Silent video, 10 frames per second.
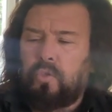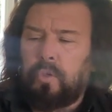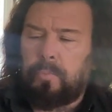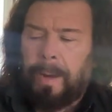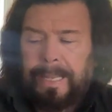
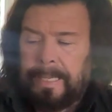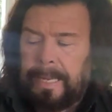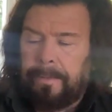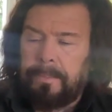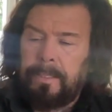trust bank
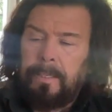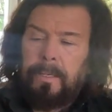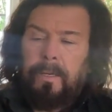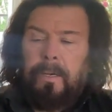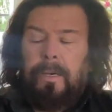
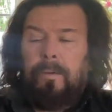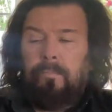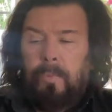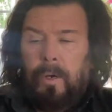account